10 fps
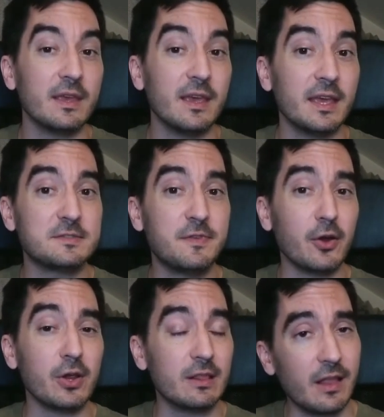it's
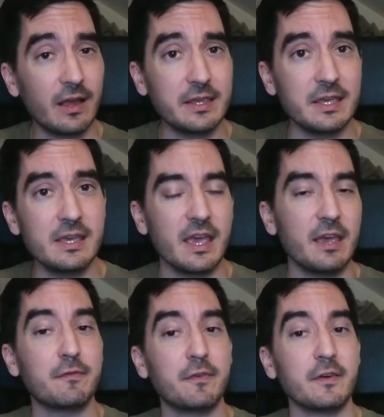very lucky
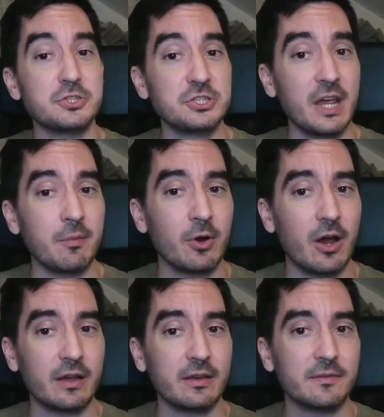if a
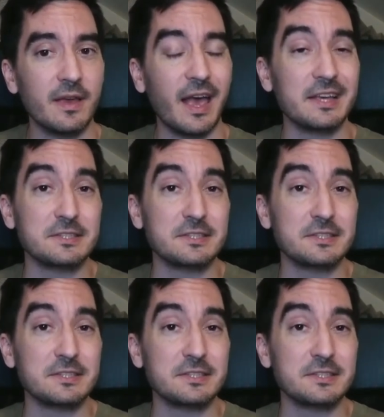shamrock has